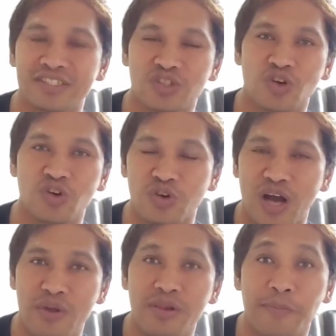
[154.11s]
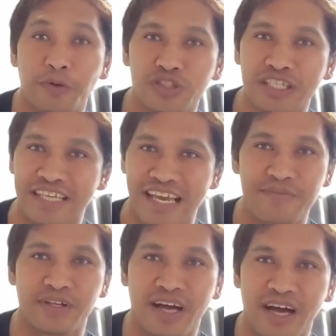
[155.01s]
So, I will be posting the
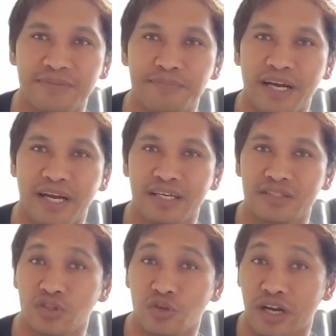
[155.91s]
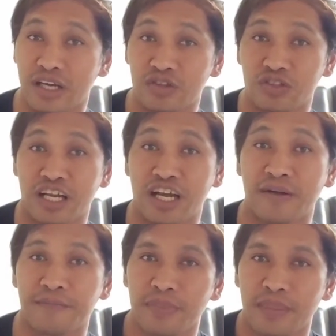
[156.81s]
email ad para sigurado na
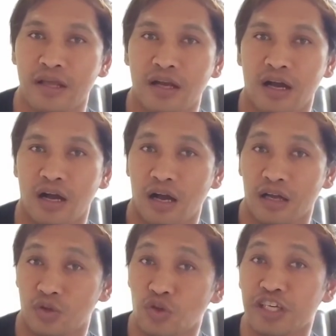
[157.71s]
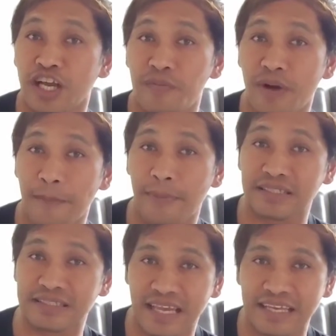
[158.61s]
dun kayo
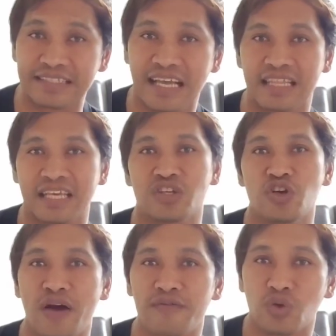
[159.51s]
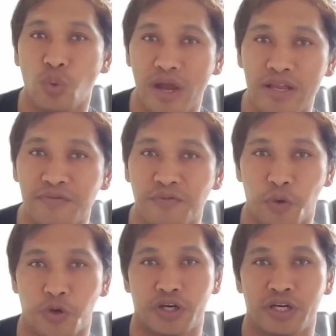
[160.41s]
makapag-send and then you have to wait
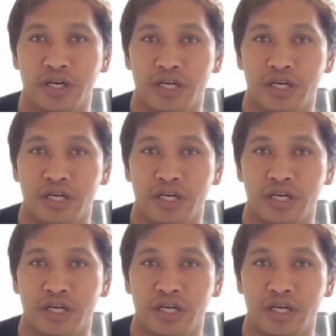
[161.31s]
for